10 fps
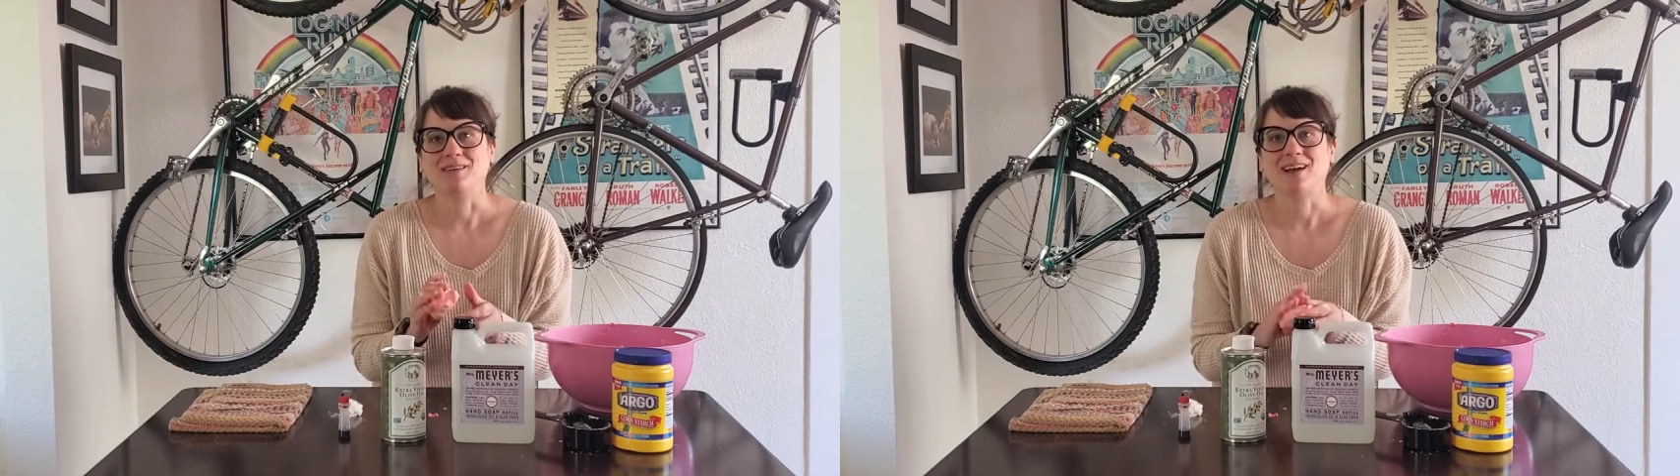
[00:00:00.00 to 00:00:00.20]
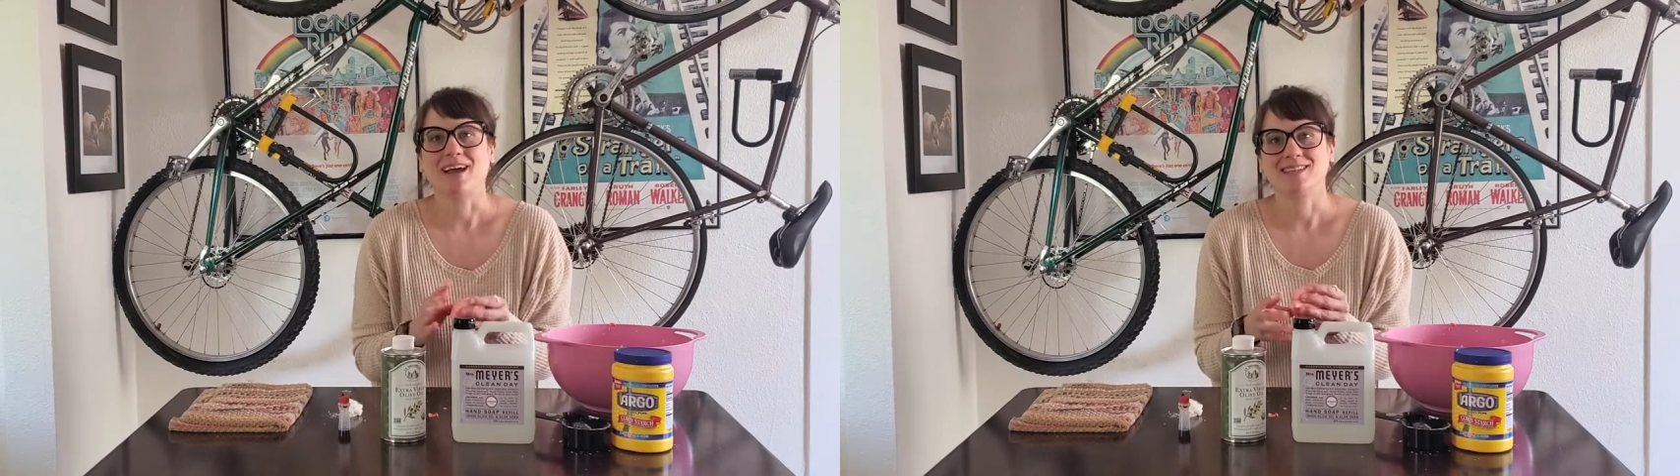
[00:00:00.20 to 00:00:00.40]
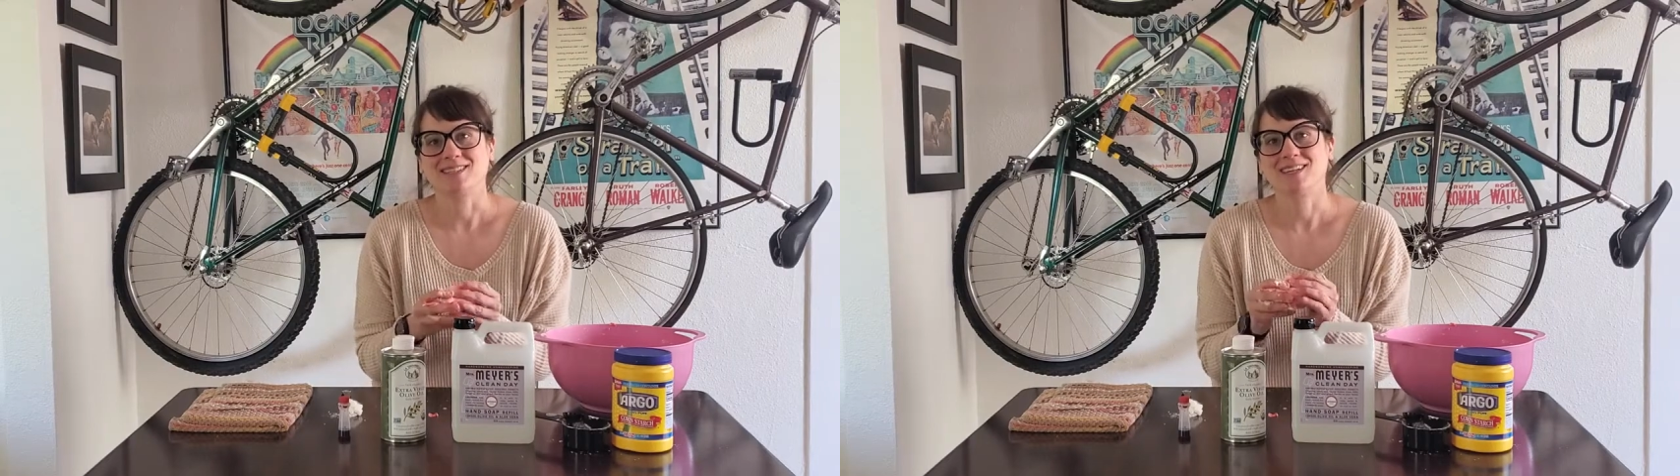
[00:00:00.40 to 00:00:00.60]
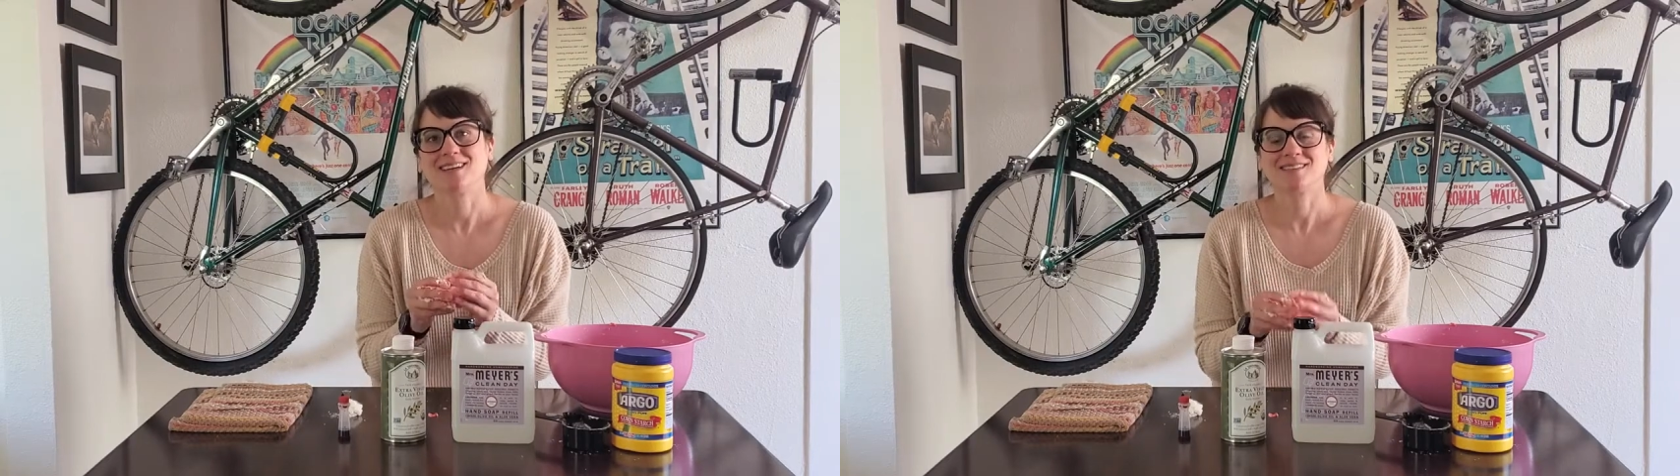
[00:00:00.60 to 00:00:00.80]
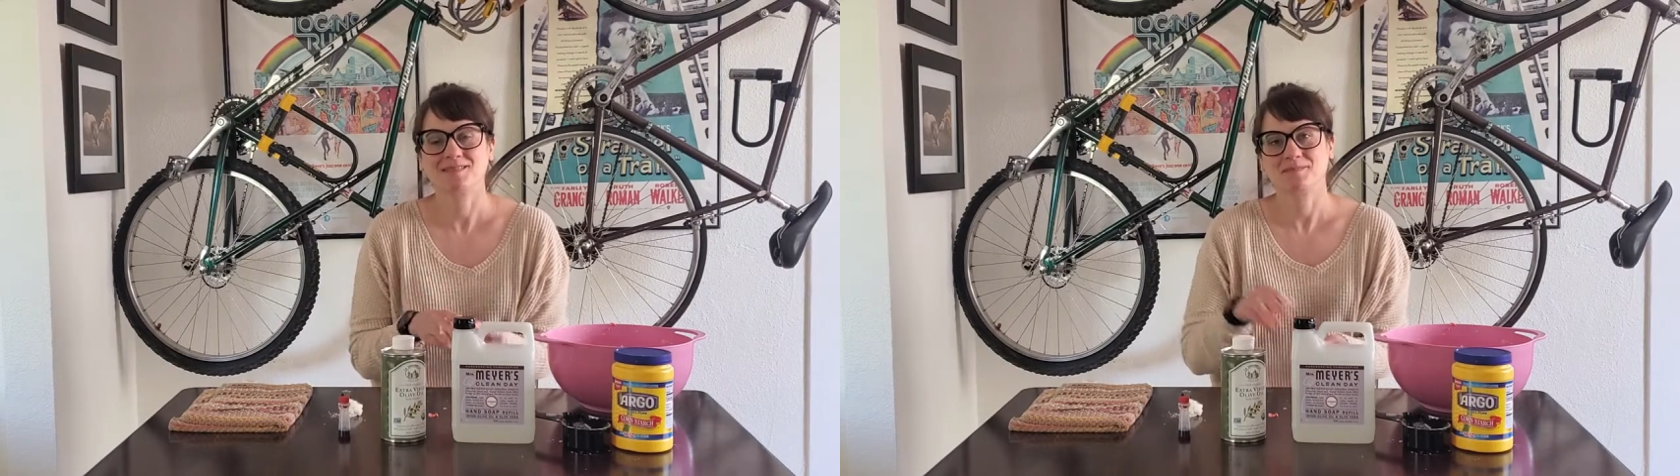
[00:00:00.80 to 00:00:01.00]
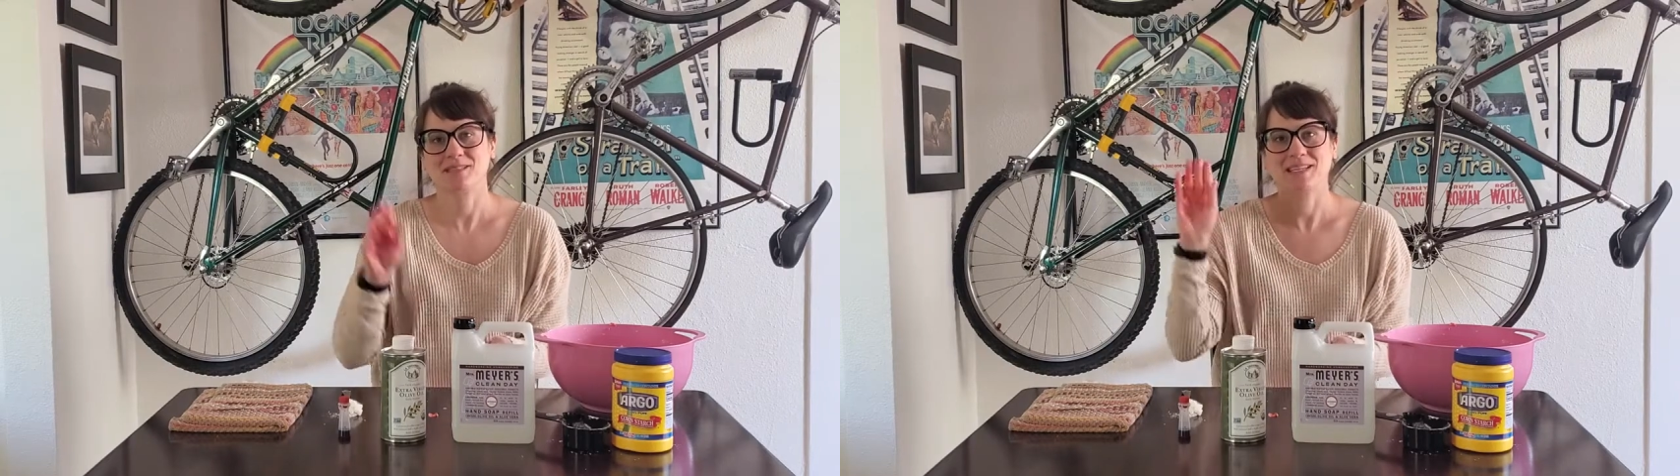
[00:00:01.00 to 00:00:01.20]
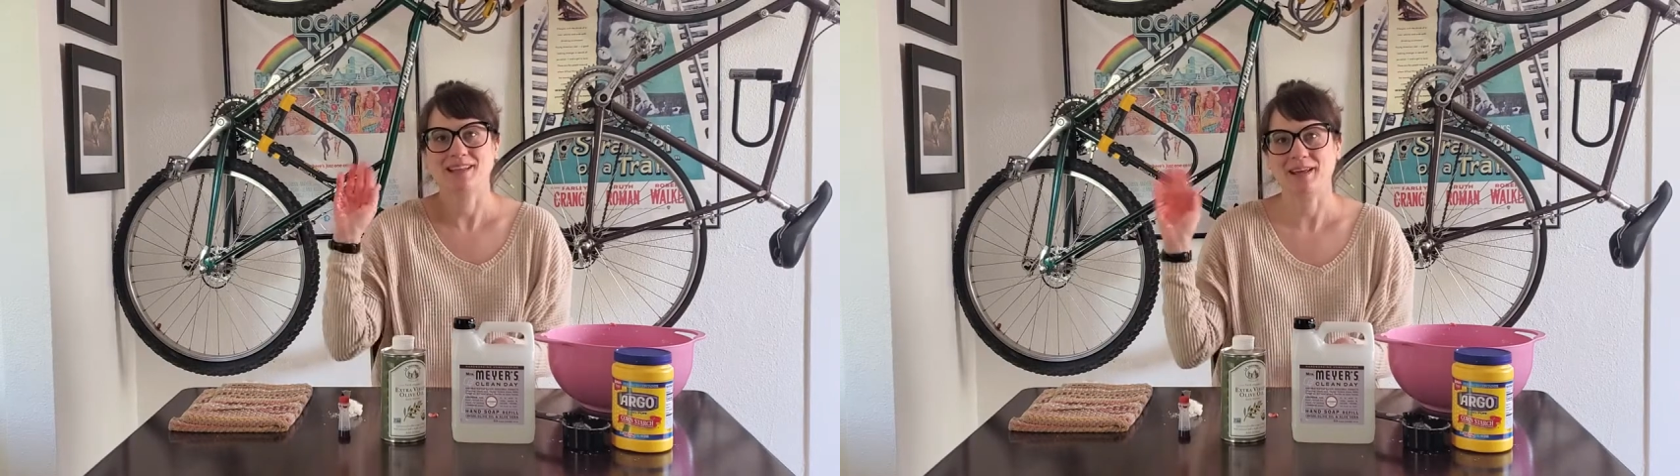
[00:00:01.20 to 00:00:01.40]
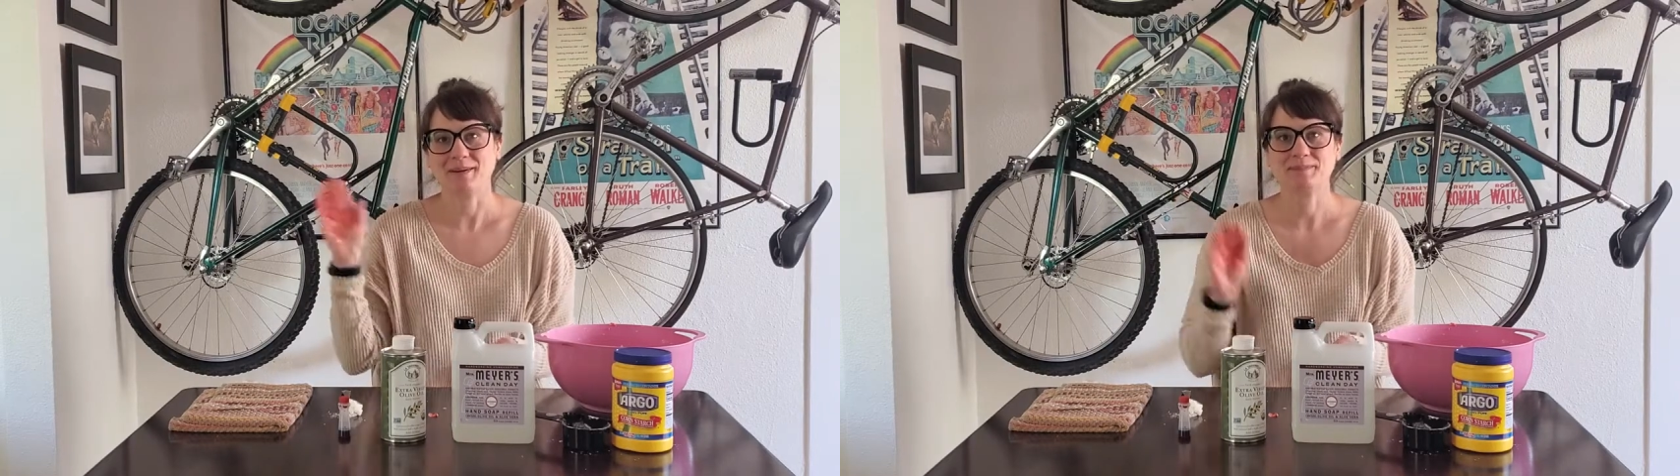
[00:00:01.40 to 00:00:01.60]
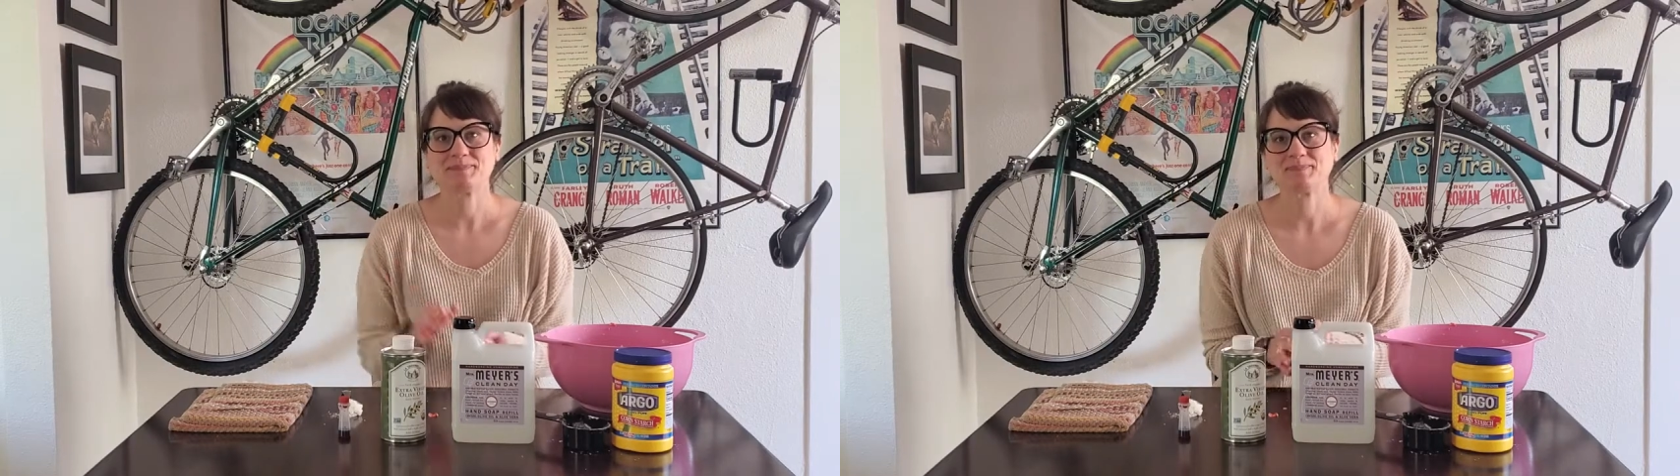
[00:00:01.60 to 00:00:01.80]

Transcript: guys. See you later.